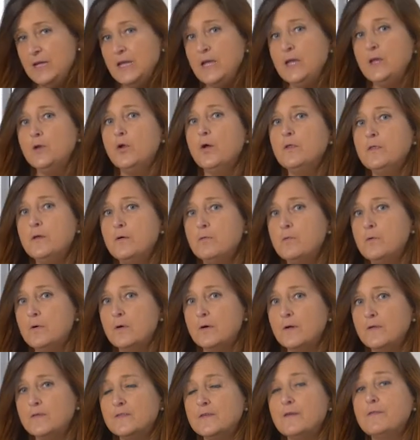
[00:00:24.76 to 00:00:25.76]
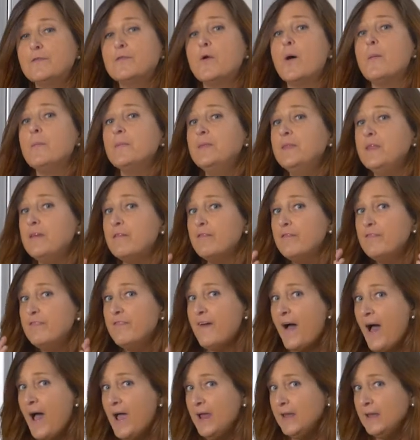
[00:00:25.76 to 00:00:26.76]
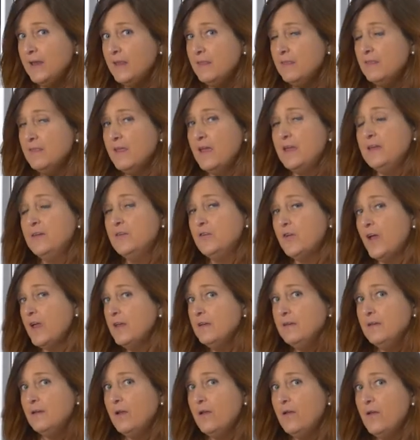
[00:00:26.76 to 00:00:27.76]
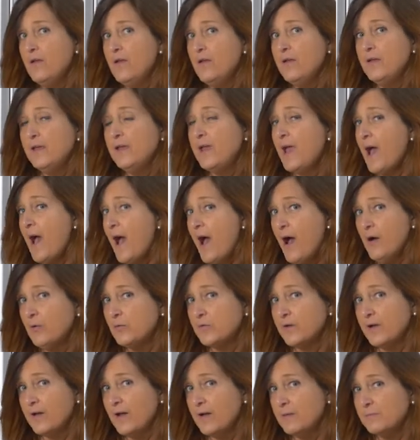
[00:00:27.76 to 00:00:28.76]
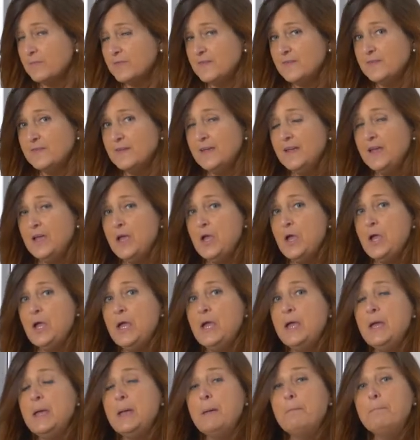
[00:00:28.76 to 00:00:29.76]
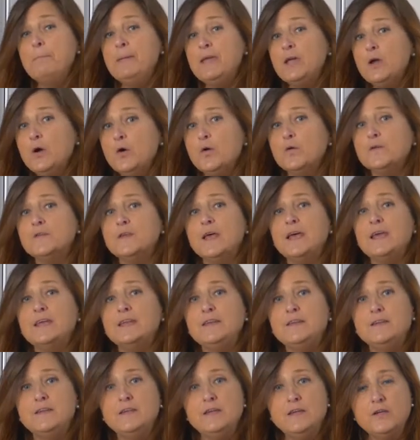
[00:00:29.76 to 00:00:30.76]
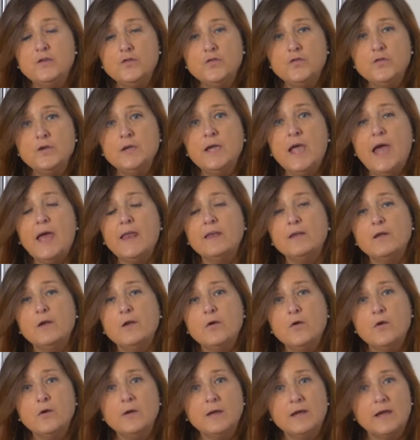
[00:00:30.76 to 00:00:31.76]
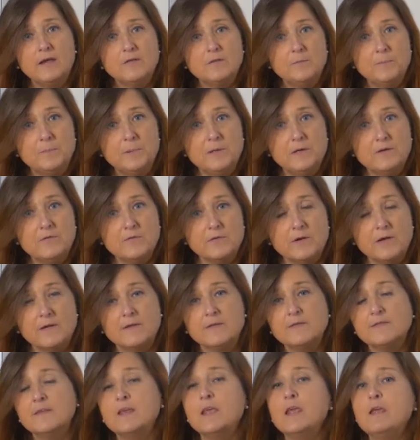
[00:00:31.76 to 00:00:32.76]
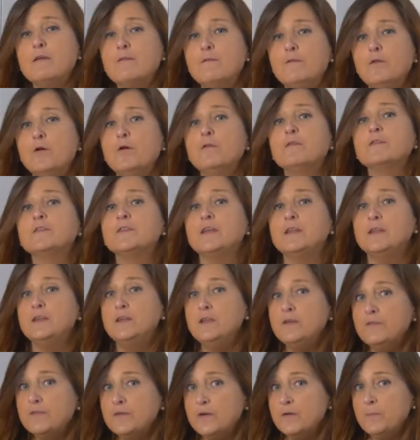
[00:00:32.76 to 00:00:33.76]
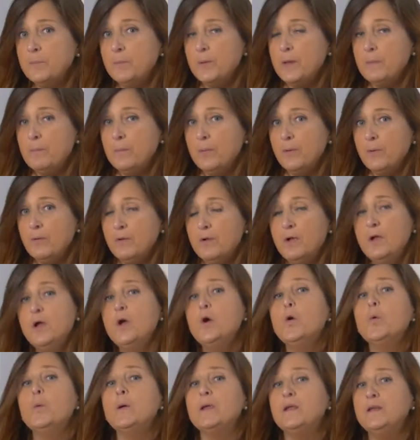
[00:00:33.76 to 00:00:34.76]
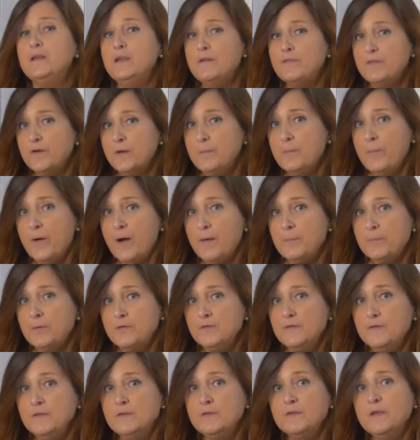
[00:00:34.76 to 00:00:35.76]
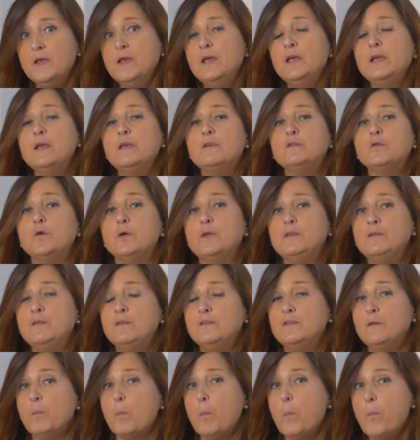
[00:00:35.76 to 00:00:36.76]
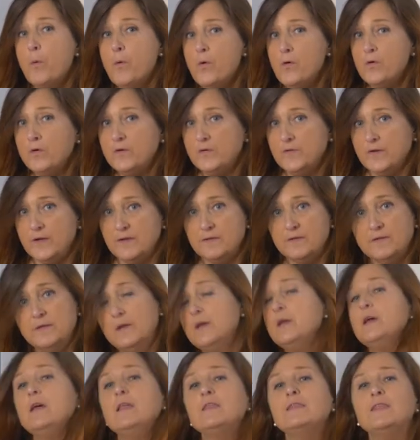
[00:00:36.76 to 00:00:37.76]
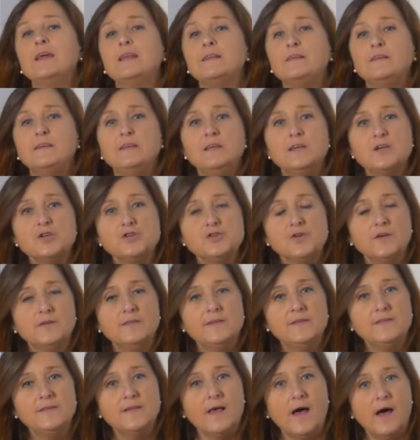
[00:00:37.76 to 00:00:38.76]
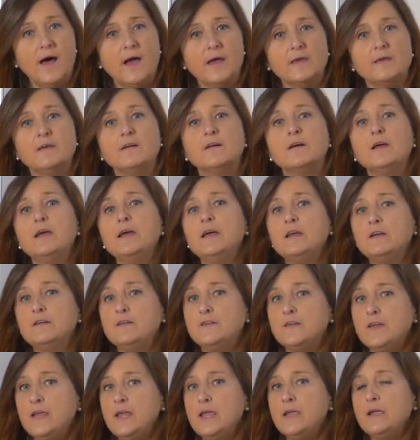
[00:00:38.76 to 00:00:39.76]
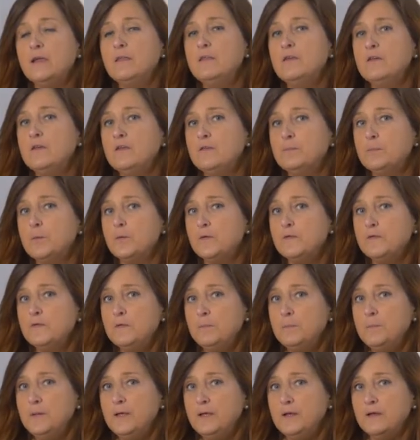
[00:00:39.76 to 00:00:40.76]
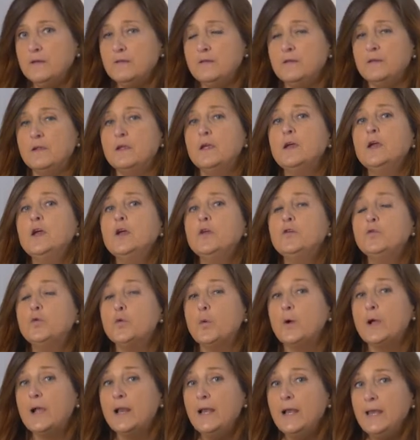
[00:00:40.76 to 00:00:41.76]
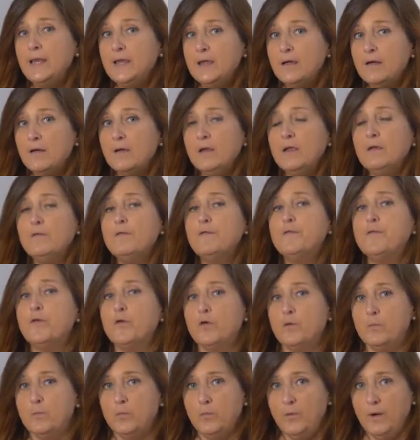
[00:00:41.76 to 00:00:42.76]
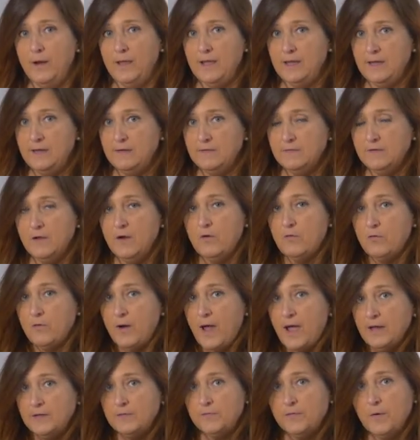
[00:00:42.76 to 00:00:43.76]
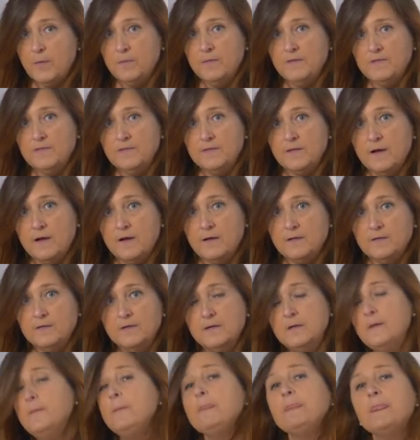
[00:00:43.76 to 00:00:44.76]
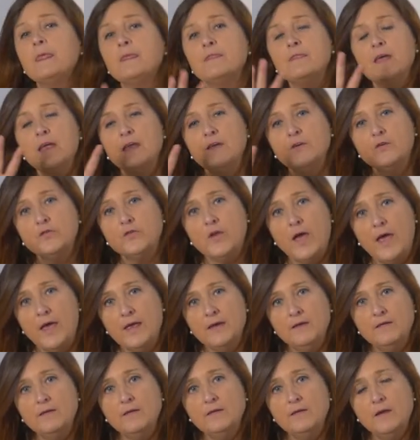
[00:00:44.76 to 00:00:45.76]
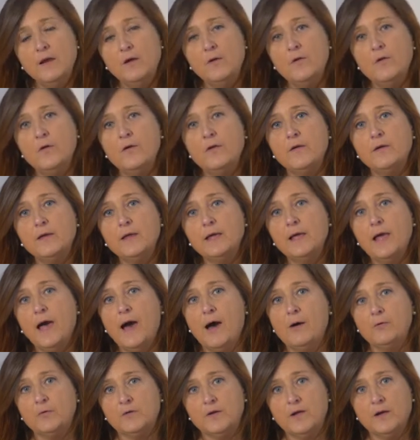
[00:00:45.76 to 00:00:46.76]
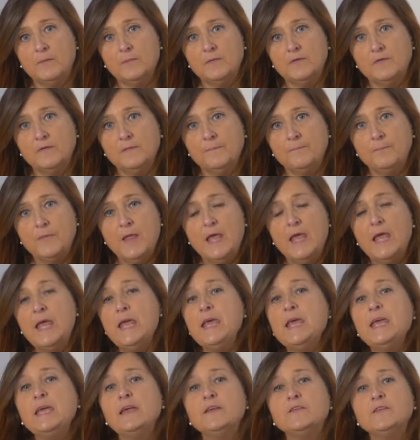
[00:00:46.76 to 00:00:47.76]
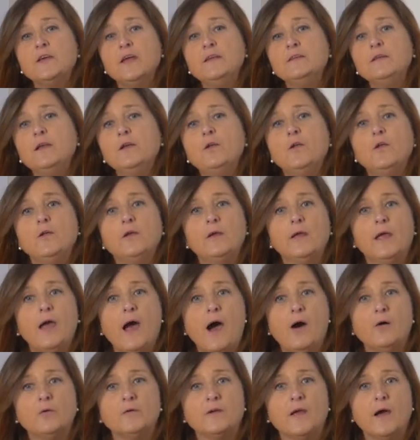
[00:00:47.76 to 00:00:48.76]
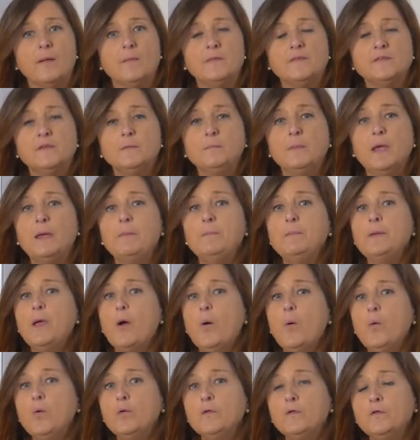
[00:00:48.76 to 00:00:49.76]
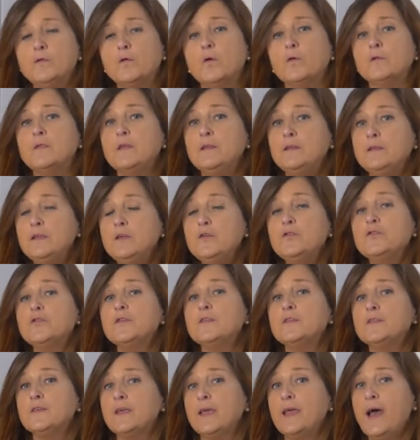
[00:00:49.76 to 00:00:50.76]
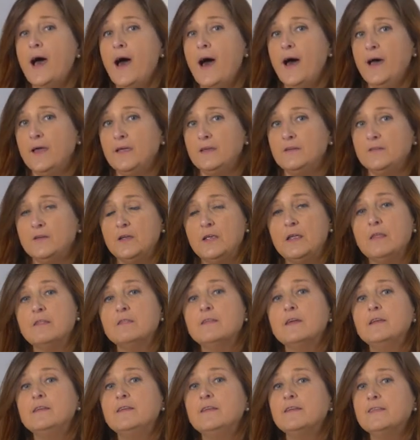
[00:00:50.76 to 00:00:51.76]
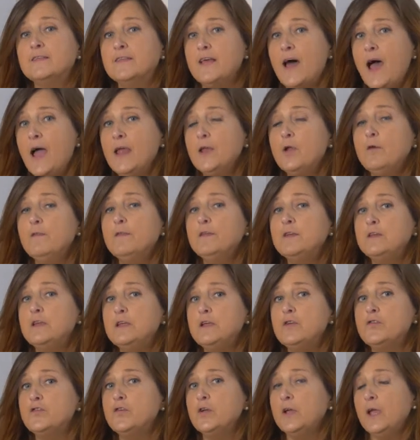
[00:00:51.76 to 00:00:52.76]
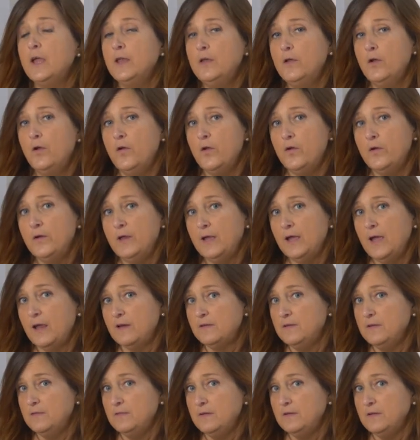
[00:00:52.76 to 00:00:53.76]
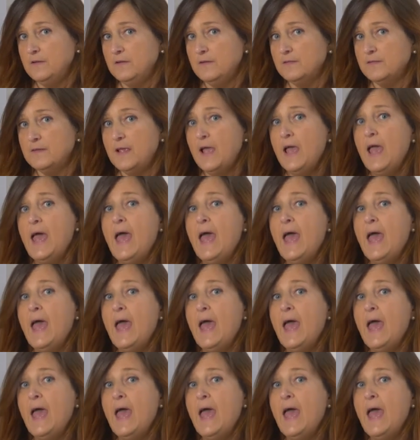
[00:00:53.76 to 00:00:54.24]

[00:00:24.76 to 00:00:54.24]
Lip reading: In other words, from defining the intended learning outcomes. Because a teaching and learning experience involves different people with different purposes, so it is important that teacher designer take the responsibility to clearly formulate, right from the start, the intended learning outcomes. Intended learning outcomes may be also the teacher's guide in the design of teaching and learning activities